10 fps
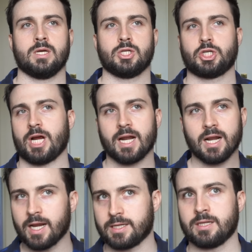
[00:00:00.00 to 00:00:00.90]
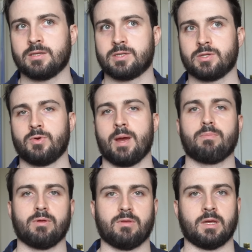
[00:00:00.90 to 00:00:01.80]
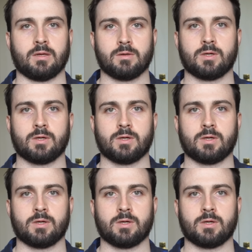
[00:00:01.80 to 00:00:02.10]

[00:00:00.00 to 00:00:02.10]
channel it into empathy.